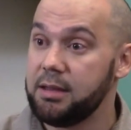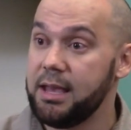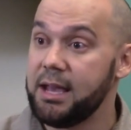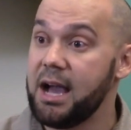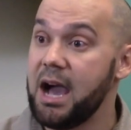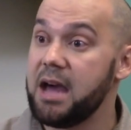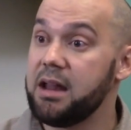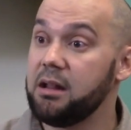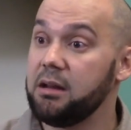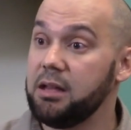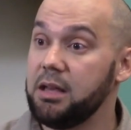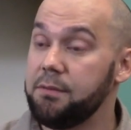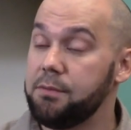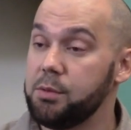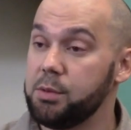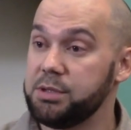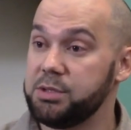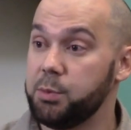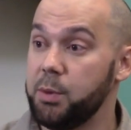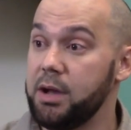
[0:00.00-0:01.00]
they kind of leave
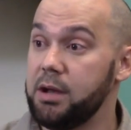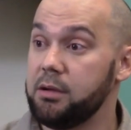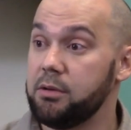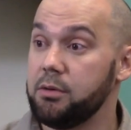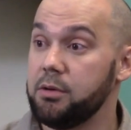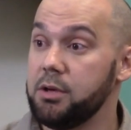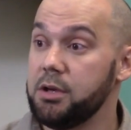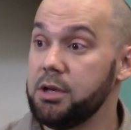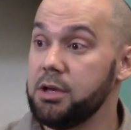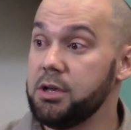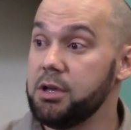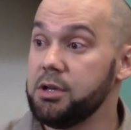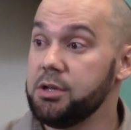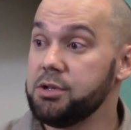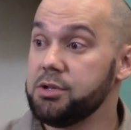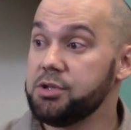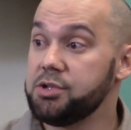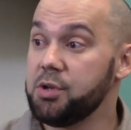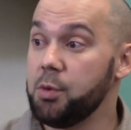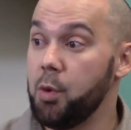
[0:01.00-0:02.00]
you as well.
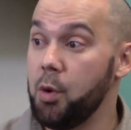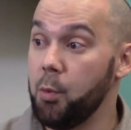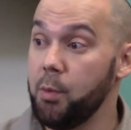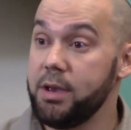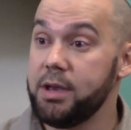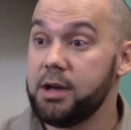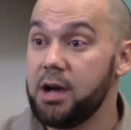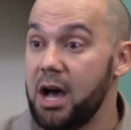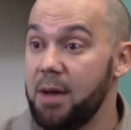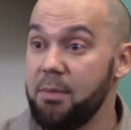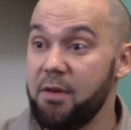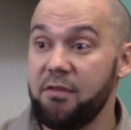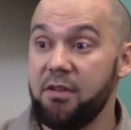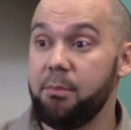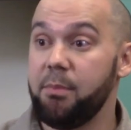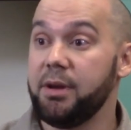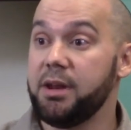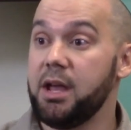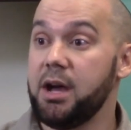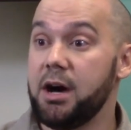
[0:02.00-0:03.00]
So when we come,
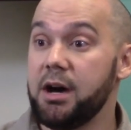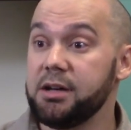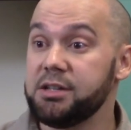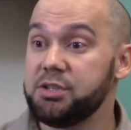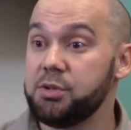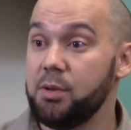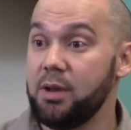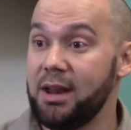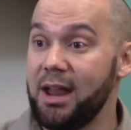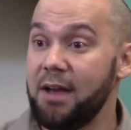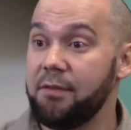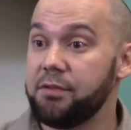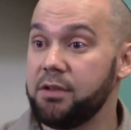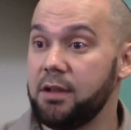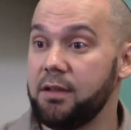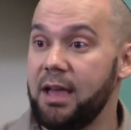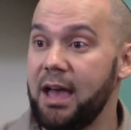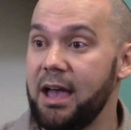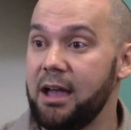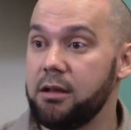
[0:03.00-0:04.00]
everybody hugs you, and then after
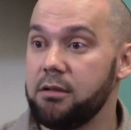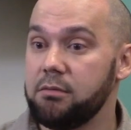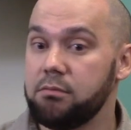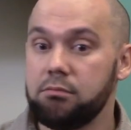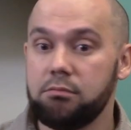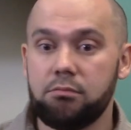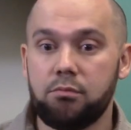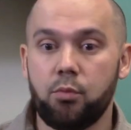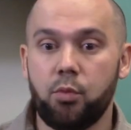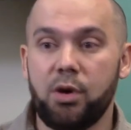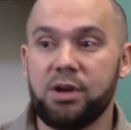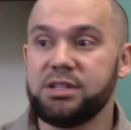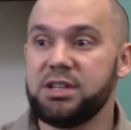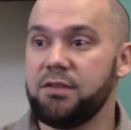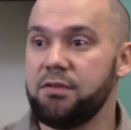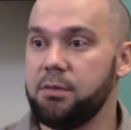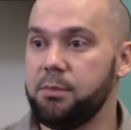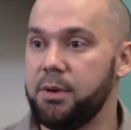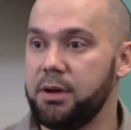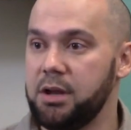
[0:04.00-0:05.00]
that, where's
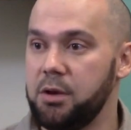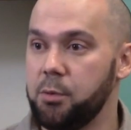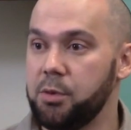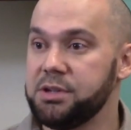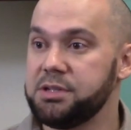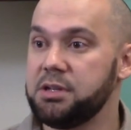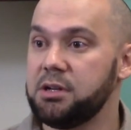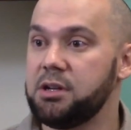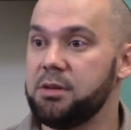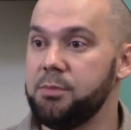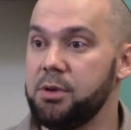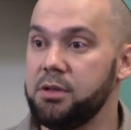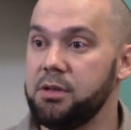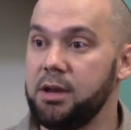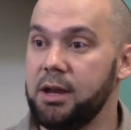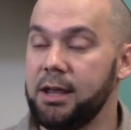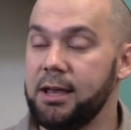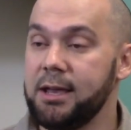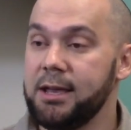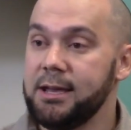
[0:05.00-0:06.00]
everybody? Where's the
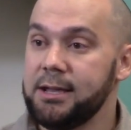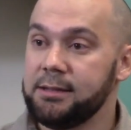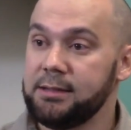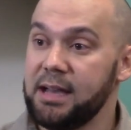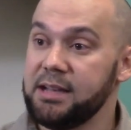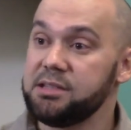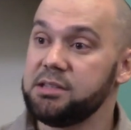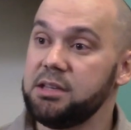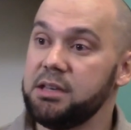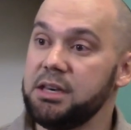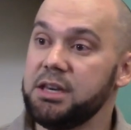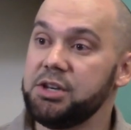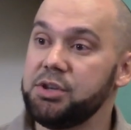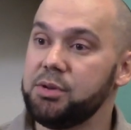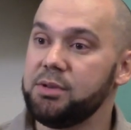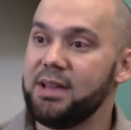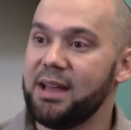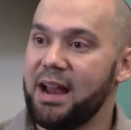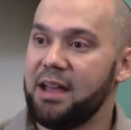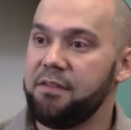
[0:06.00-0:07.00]
community? That's the
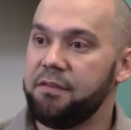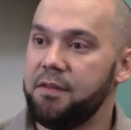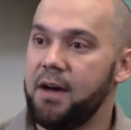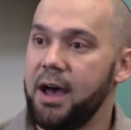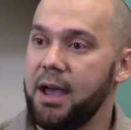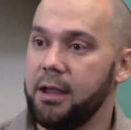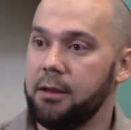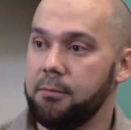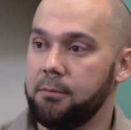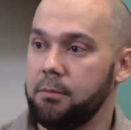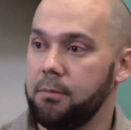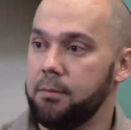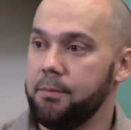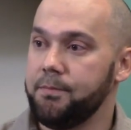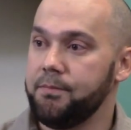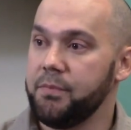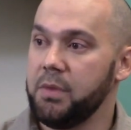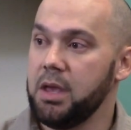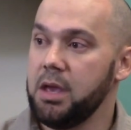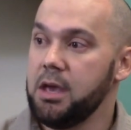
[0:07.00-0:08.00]
issue that I find.
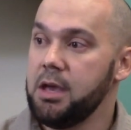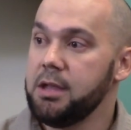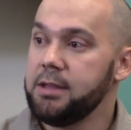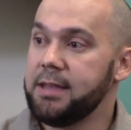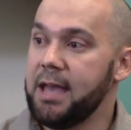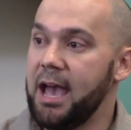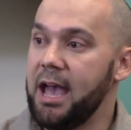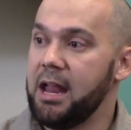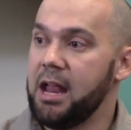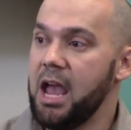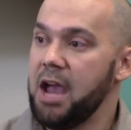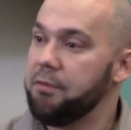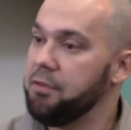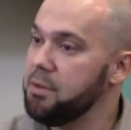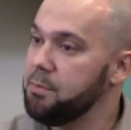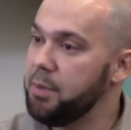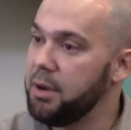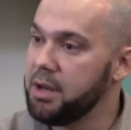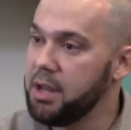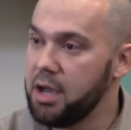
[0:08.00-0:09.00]
That
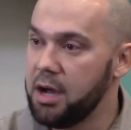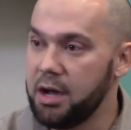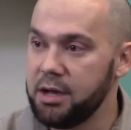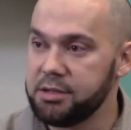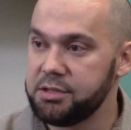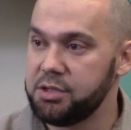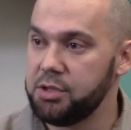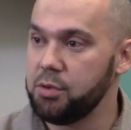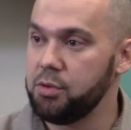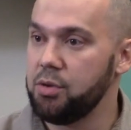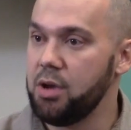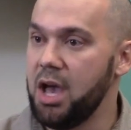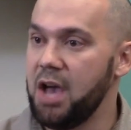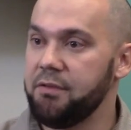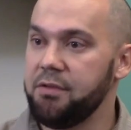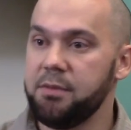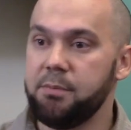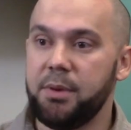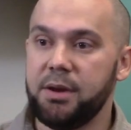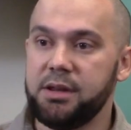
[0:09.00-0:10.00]
everybody hugs you,
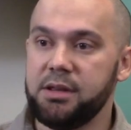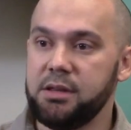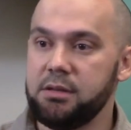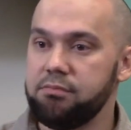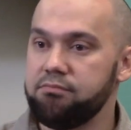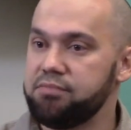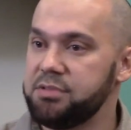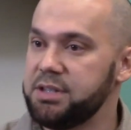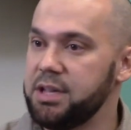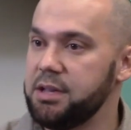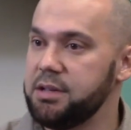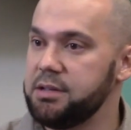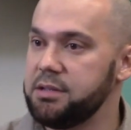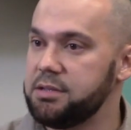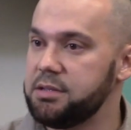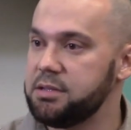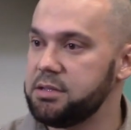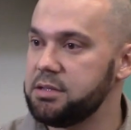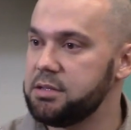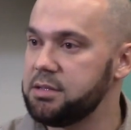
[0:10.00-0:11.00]
everybody says
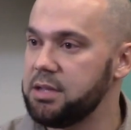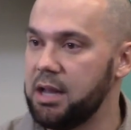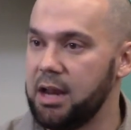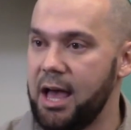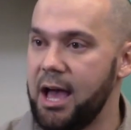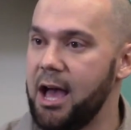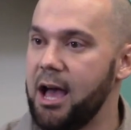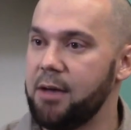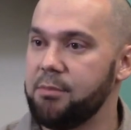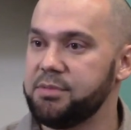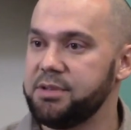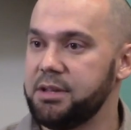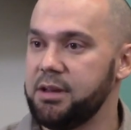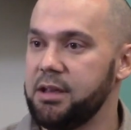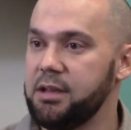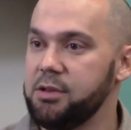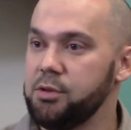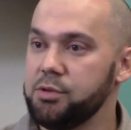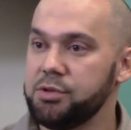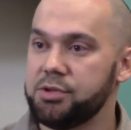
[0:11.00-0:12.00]
salams, and they
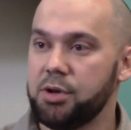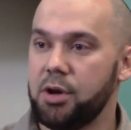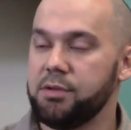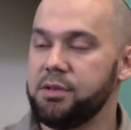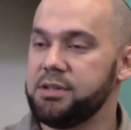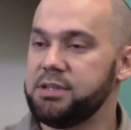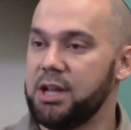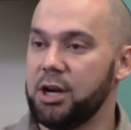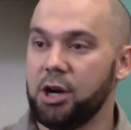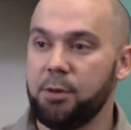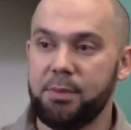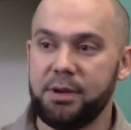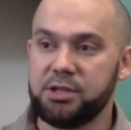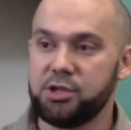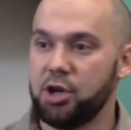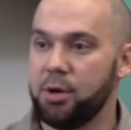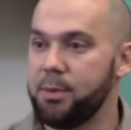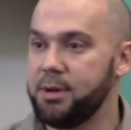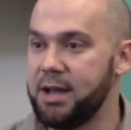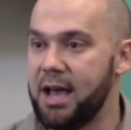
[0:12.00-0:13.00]
use all these Arabic
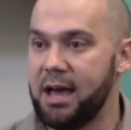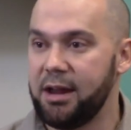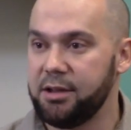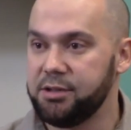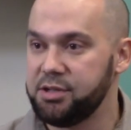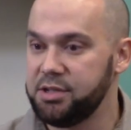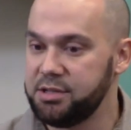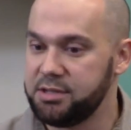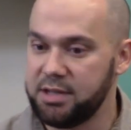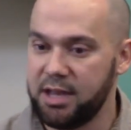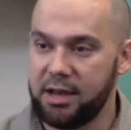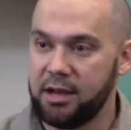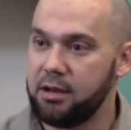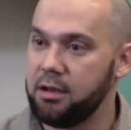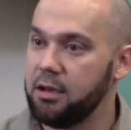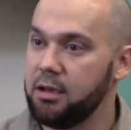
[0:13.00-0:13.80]
terminologies, like